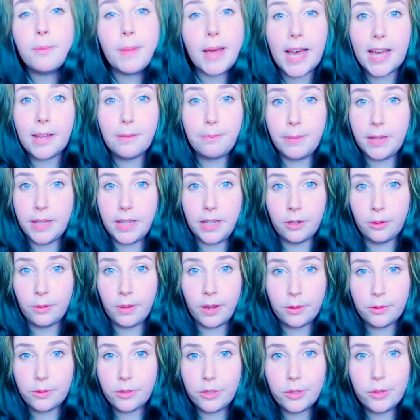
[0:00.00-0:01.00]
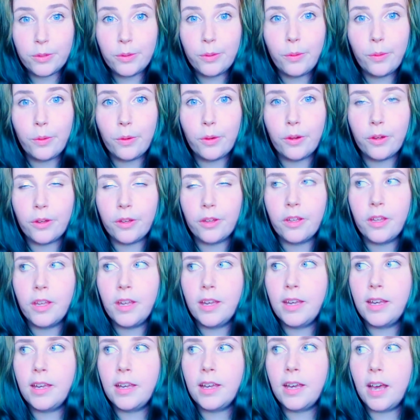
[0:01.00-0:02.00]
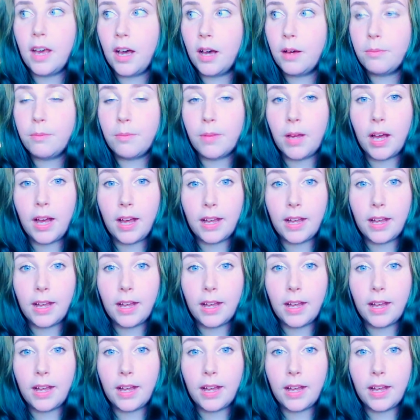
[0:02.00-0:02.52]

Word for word: bad being around you or um,